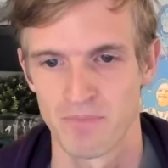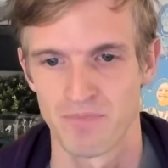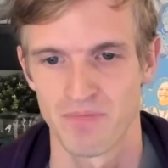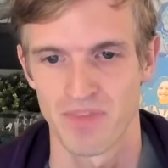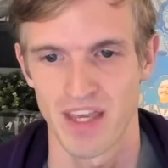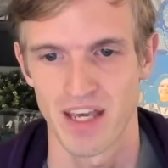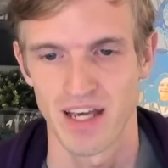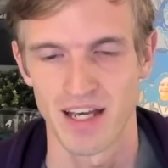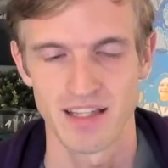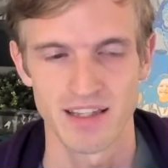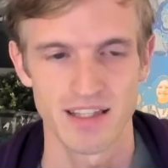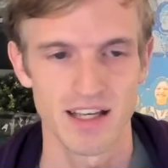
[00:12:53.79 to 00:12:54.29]

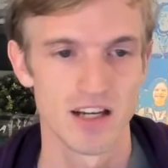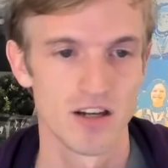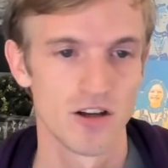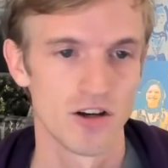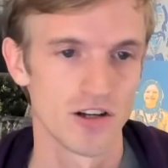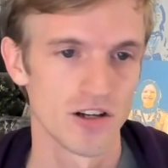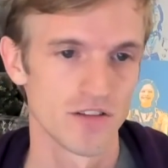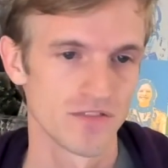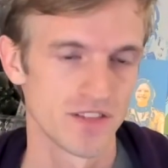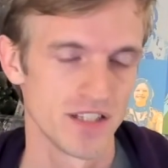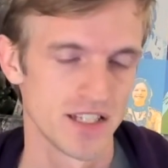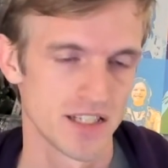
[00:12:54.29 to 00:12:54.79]
And a
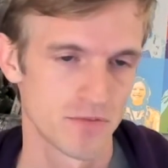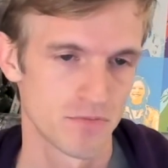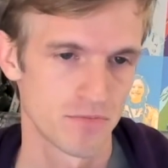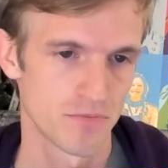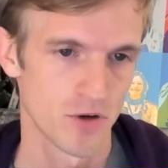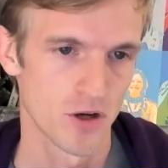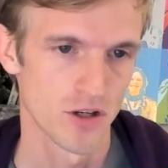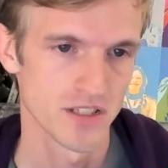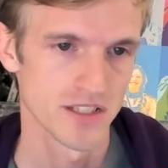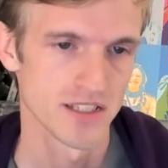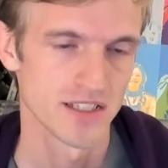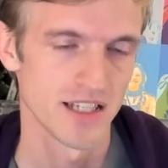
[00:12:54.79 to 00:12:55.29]
lot of this
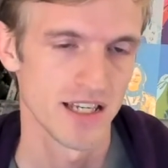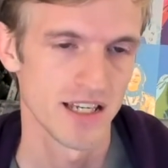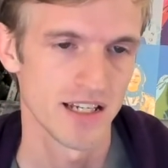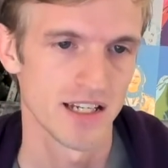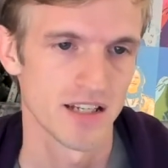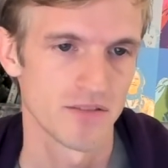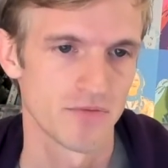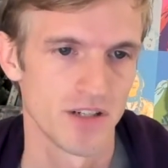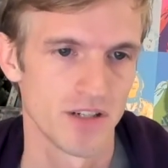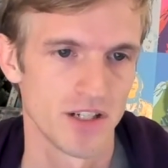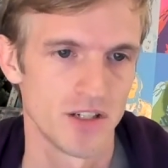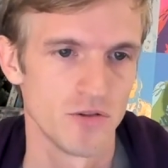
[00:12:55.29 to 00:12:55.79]
processing
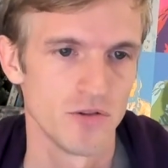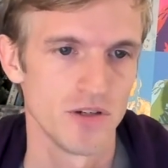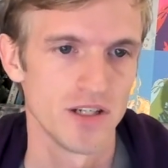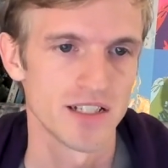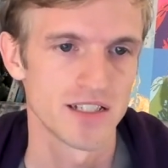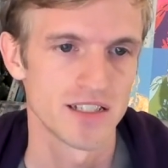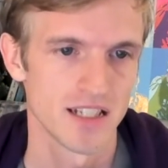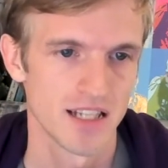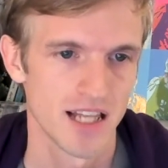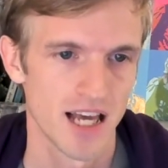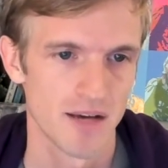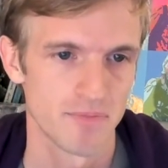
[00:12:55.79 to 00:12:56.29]
that we're doing
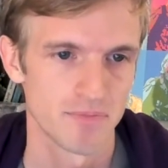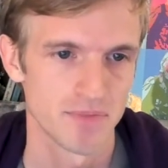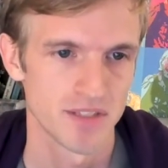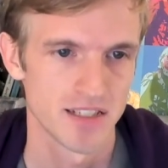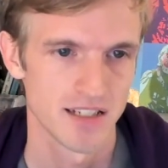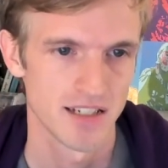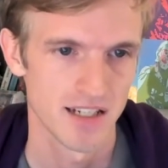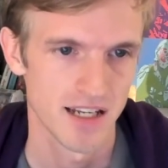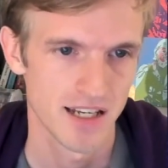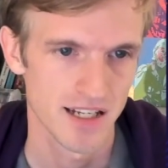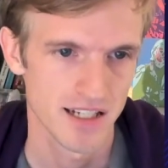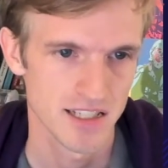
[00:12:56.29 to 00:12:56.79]
still happens
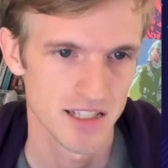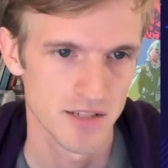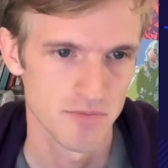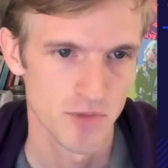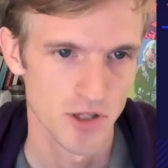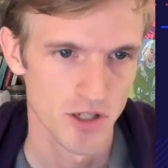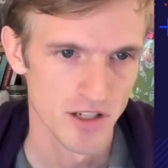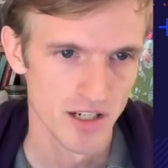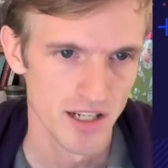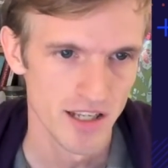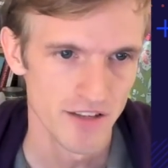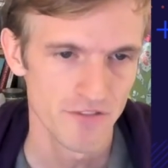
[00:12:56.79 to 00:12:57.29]
in the legacy
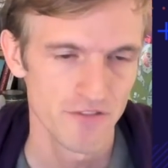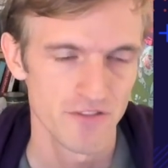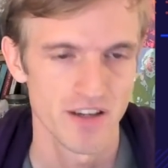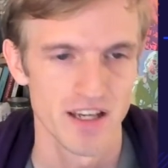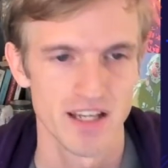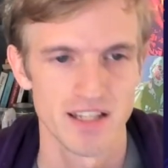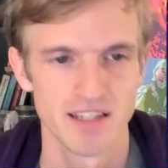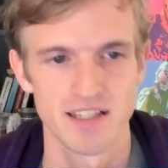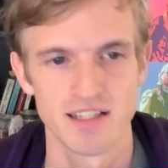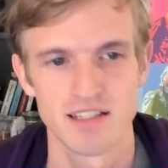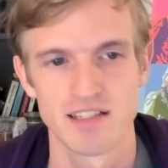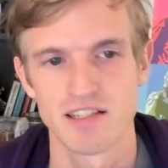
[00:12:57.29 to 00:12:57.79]
monolith.
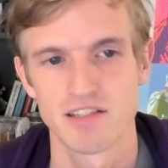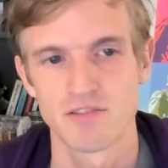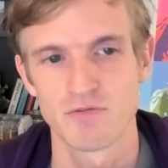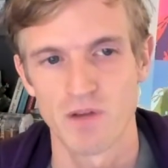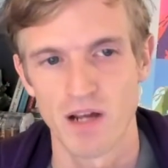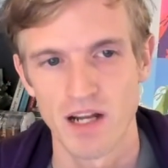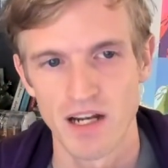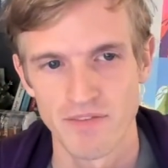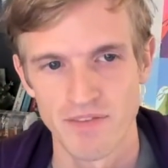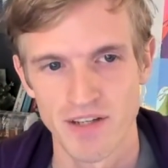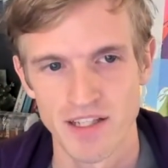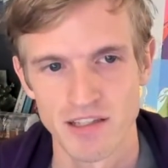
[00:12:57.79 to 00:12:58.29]
And this is
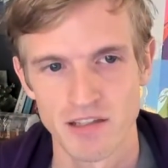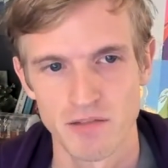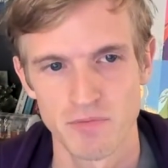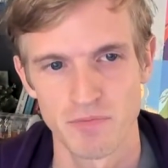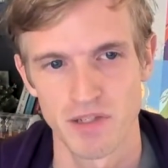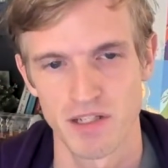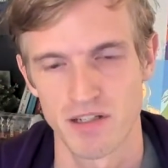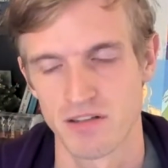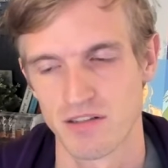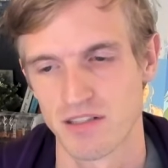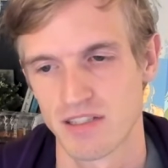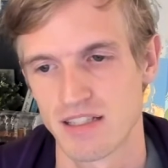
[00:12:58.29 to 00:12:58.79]
relevant
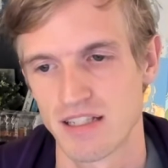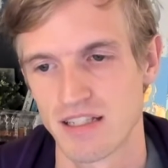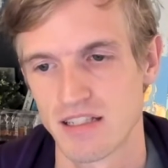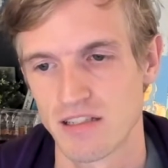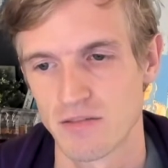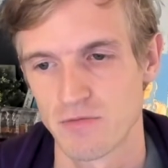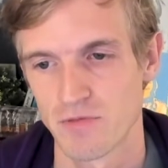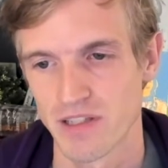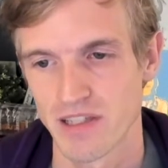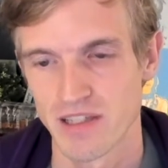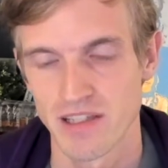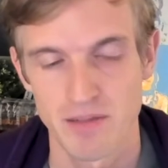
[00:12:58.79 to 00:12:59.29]
because this
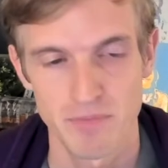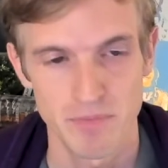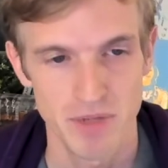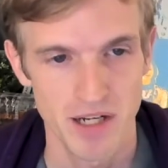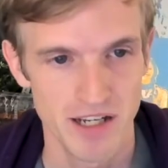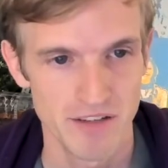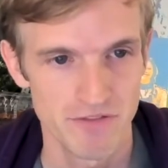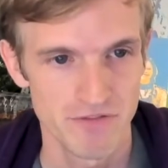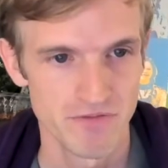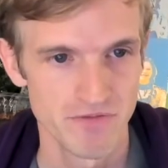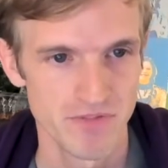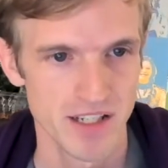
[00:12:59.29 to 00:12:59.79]
is written in
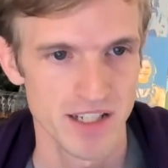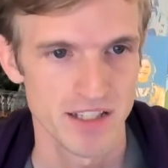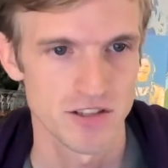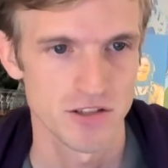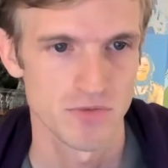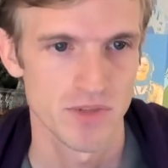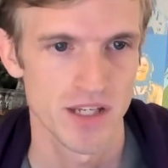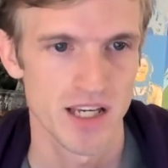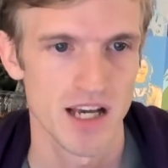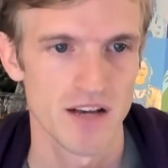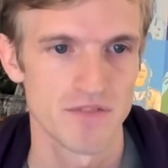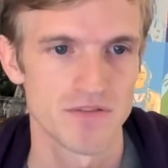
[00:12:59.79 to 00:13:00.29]
Python. And
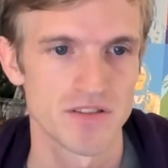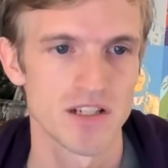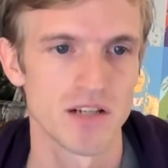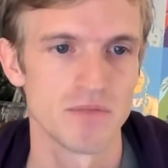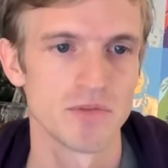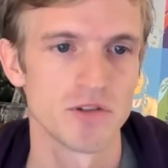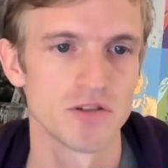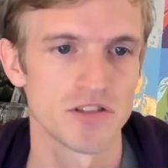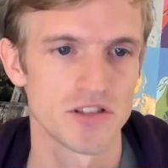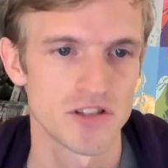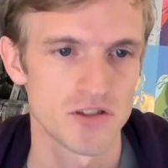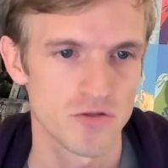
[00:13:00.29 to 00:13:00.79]
so we have
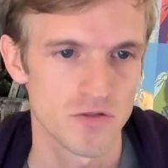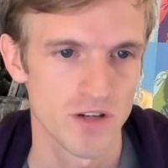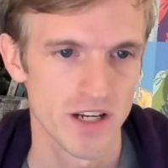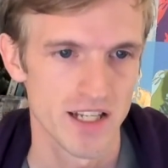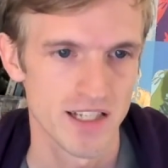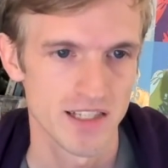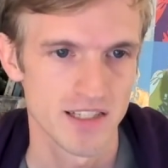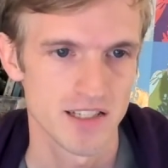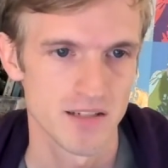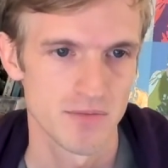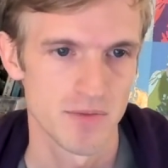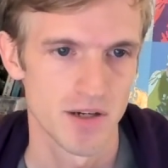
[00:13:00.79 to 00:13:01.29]
some
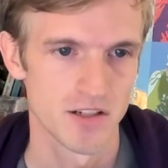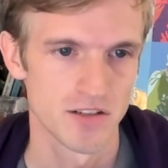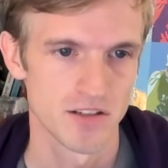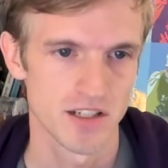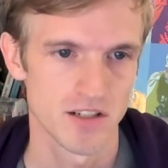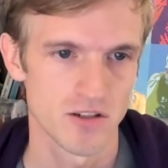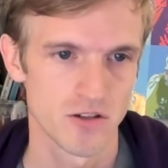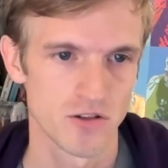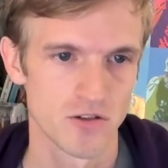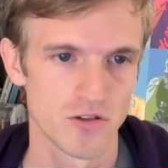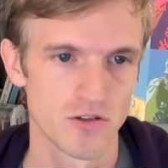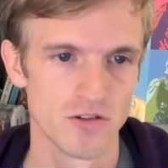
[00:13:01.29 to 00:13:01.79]
constraints about
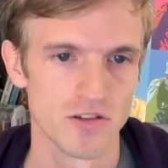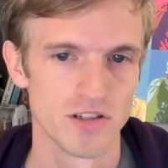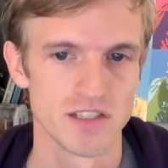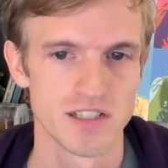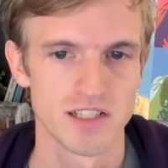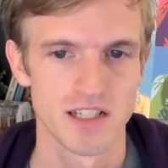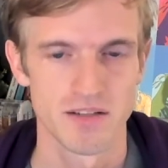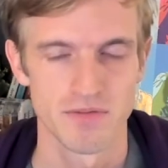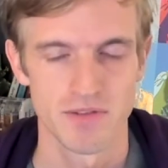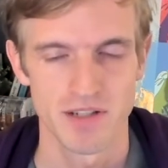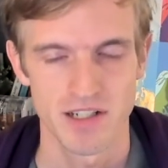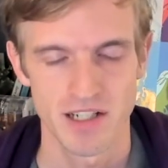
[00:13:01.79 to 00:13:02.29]
the
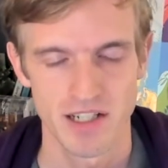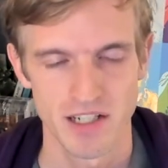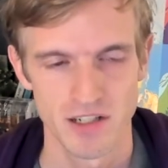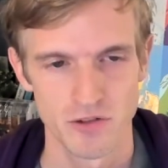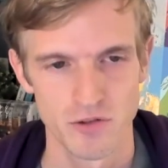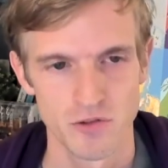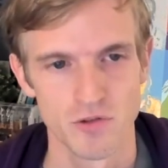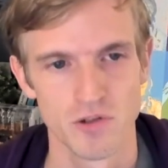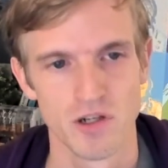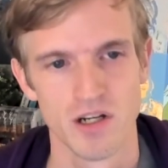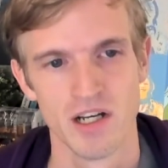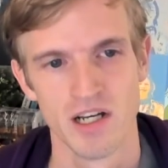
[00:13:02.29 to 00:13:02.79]
concurrency that we can
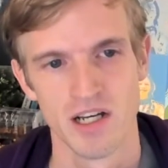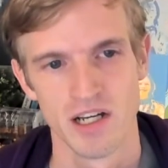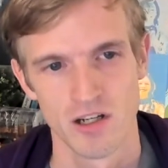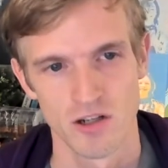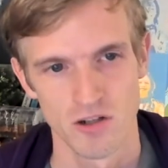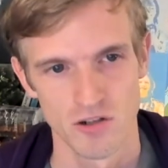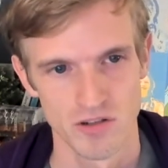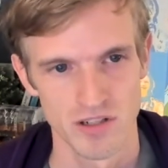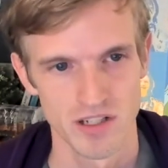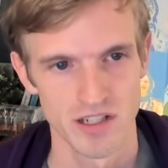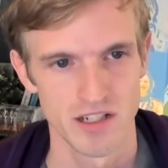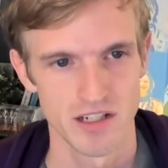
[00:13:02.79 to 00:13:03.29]
do
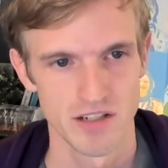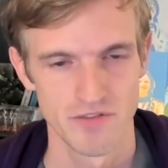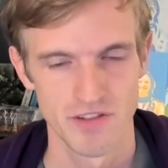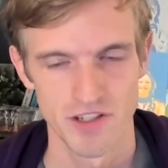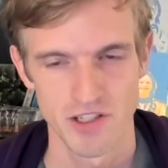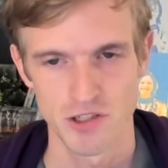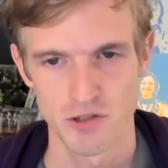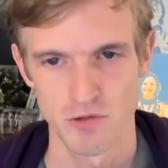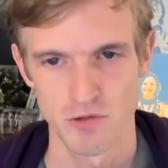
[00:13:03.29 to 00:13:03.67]
on an individual